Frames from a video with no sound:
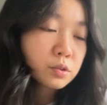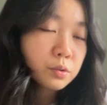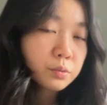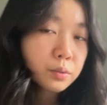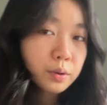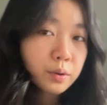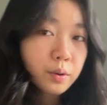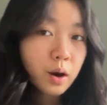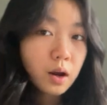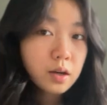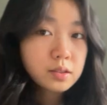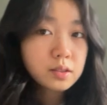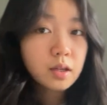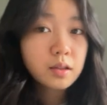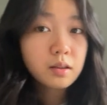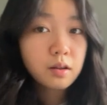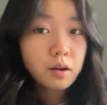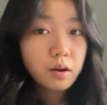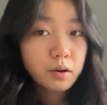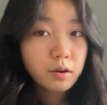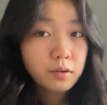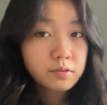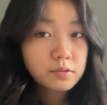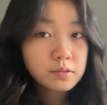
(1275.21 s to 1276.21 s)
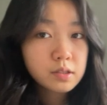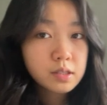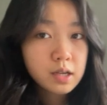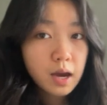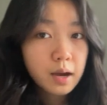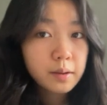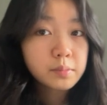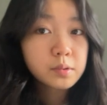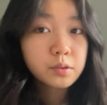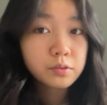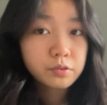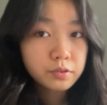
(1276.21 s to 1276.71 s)
it also requires a
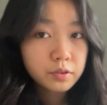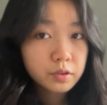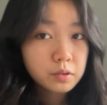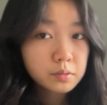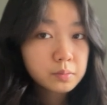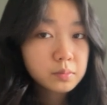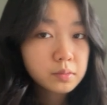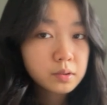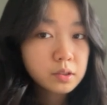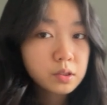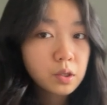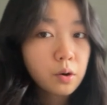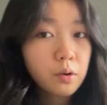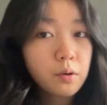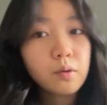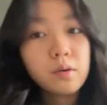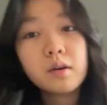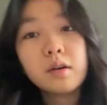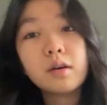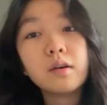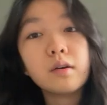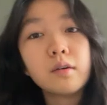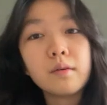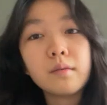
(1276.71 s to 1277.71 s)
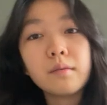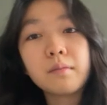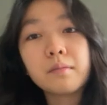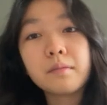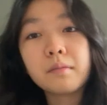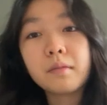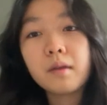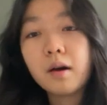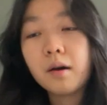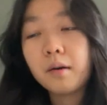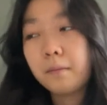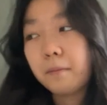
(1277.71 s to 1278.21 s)
lot of time to film. So
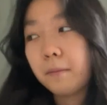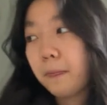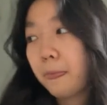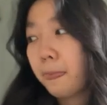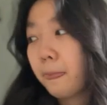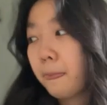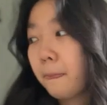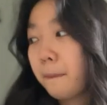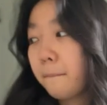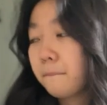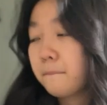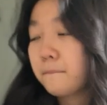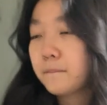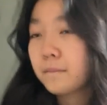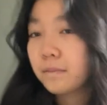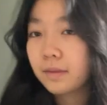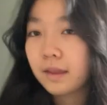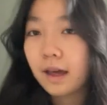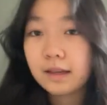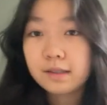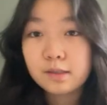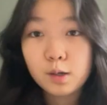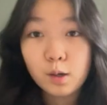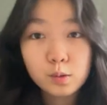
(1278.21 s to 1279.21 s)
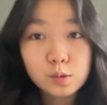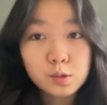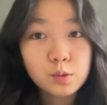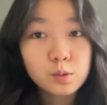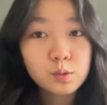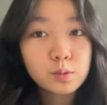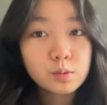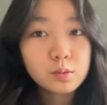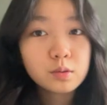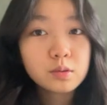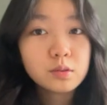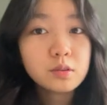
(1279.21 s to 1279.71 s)

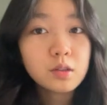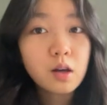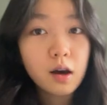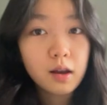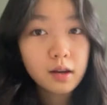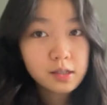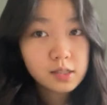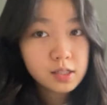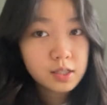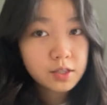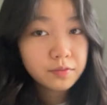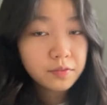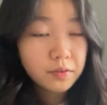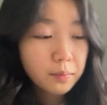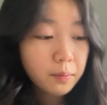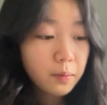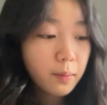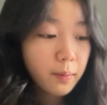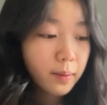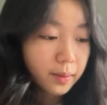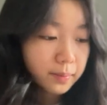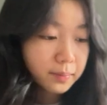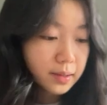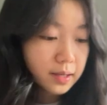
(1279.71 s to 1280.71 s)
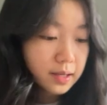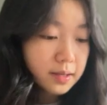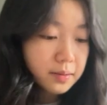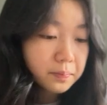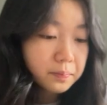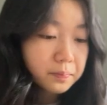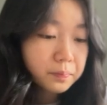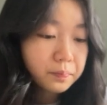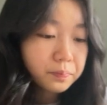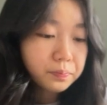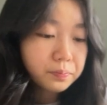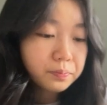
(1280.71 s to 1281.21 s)
that's also not achievable
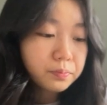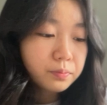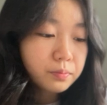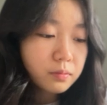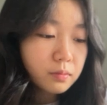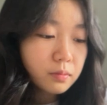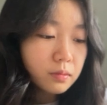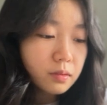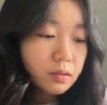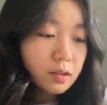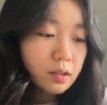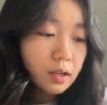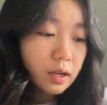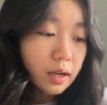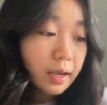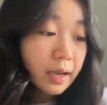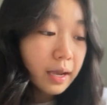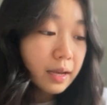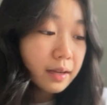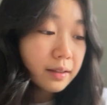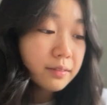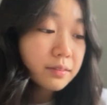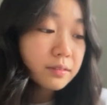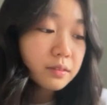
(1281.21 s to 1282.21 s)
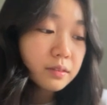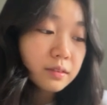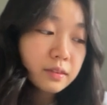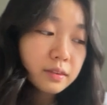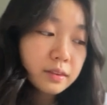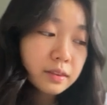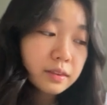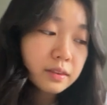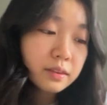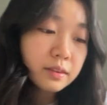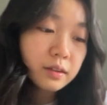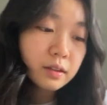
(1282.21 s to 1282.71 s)
by me.
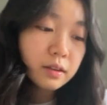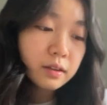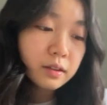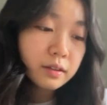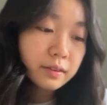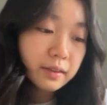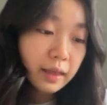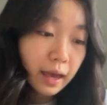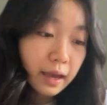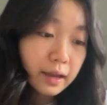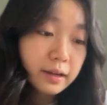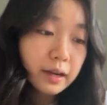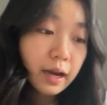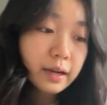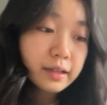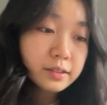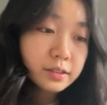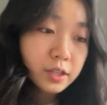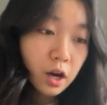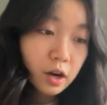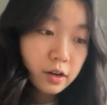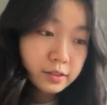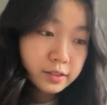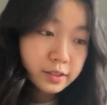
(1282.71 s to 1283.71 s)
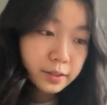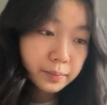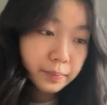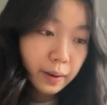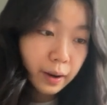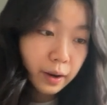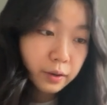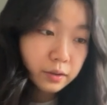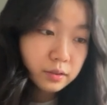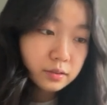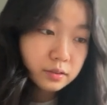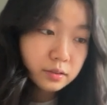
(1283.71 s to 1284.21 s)
And then I
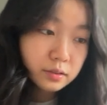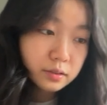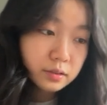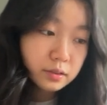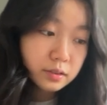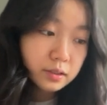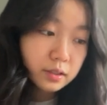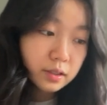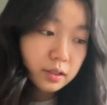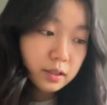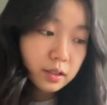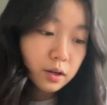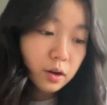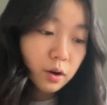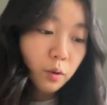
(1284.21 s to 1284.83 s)
talked about